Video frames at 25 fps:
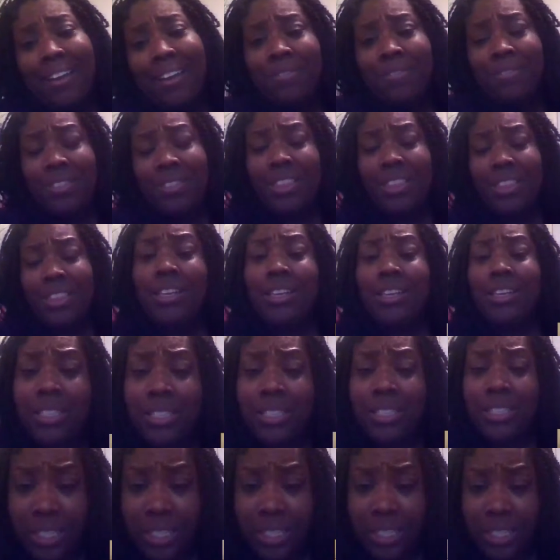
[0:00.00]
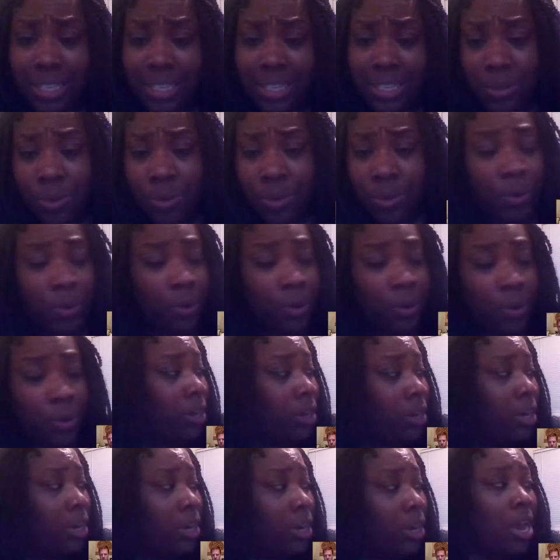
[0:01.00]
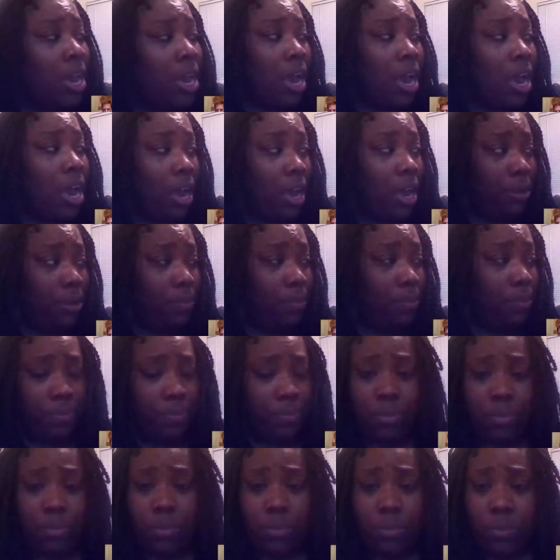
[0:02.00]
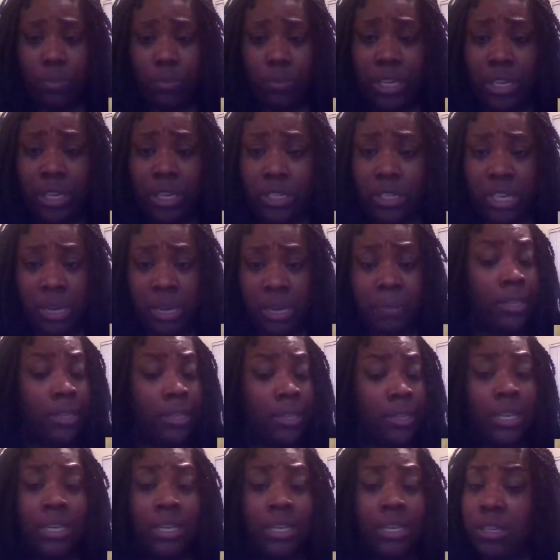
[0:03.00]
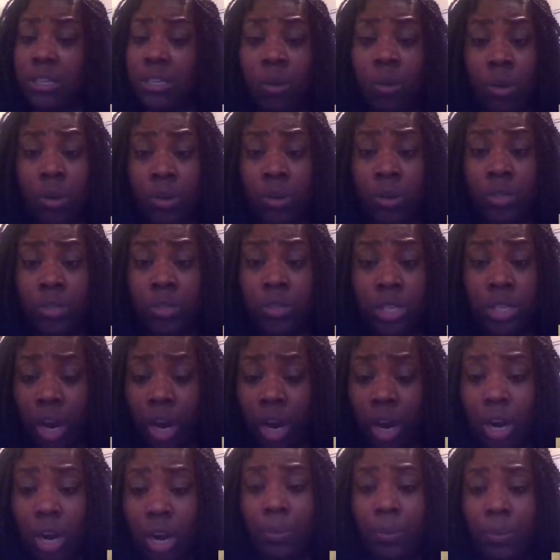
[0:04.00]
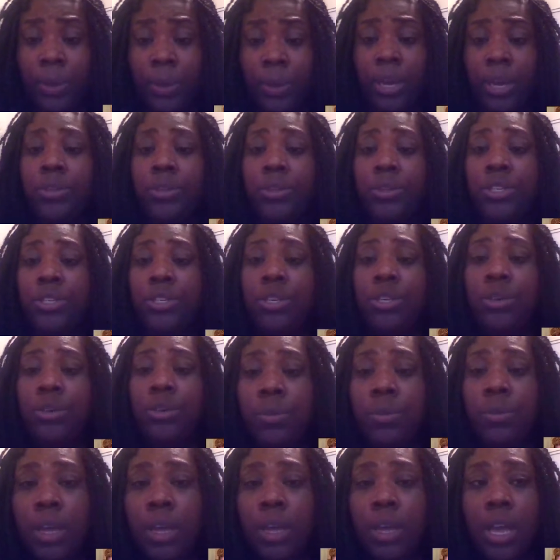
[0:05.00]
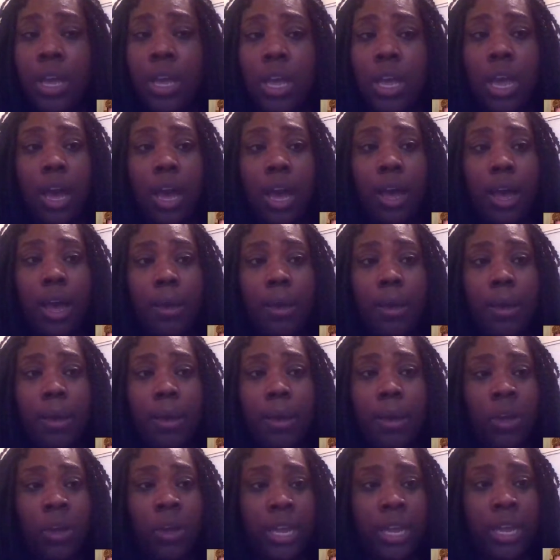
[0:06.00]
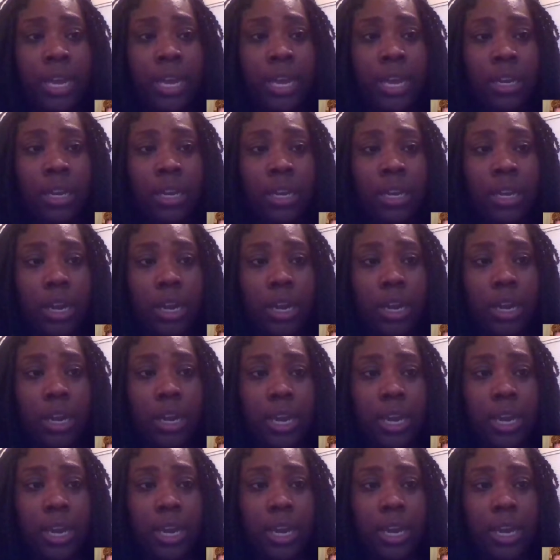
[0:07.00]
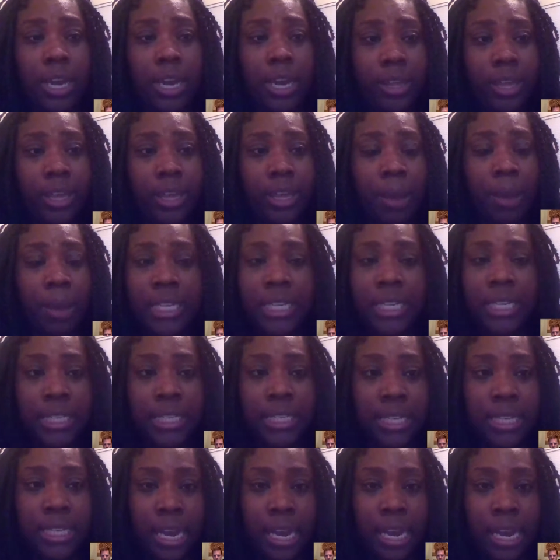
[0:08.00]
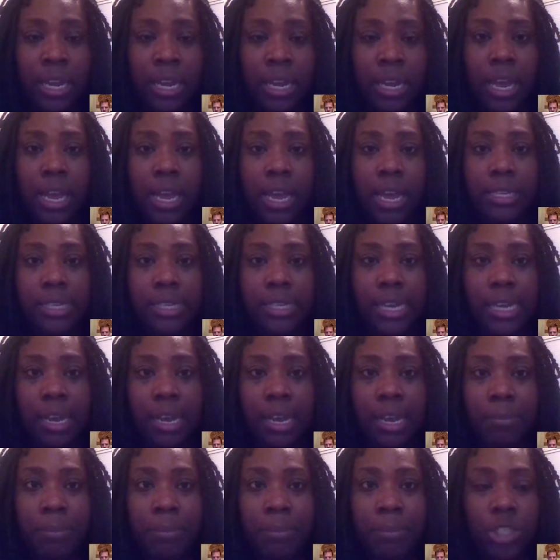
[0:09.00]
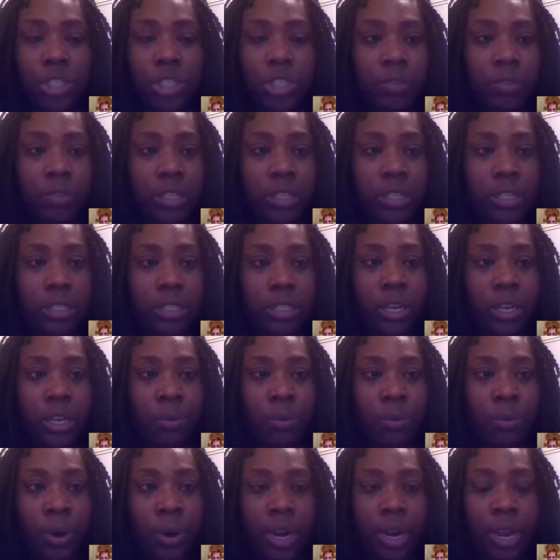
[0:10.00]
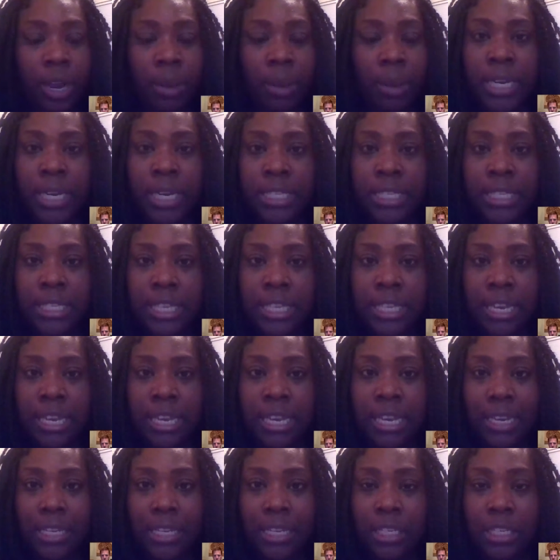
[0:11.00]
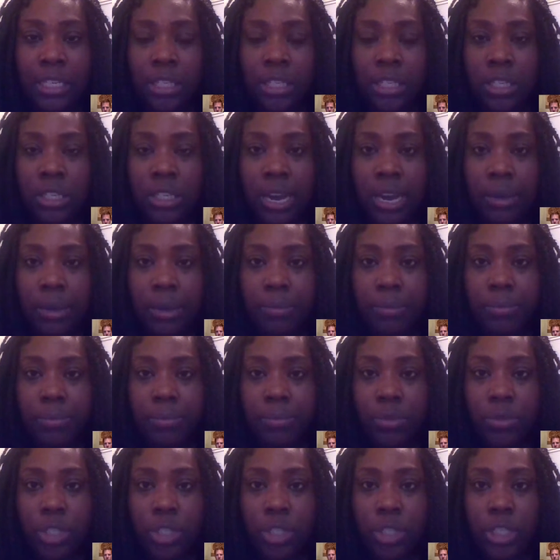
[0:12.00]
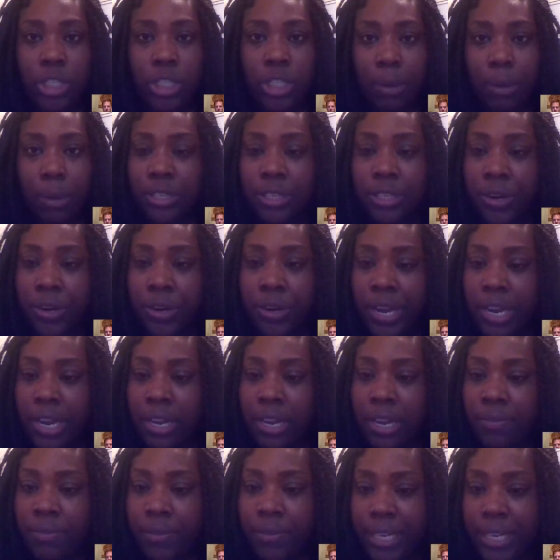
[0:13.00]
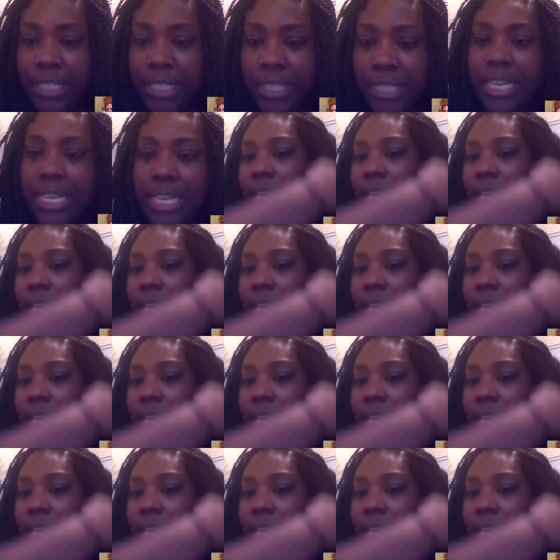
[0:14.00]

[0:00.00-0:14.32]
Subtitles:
the z-score, we typically don't go to the chart. We go to an online calculator. I'm going to see, Doug, I'm not sure if this is going to work. I'm going to see if I can share my screen for a sec,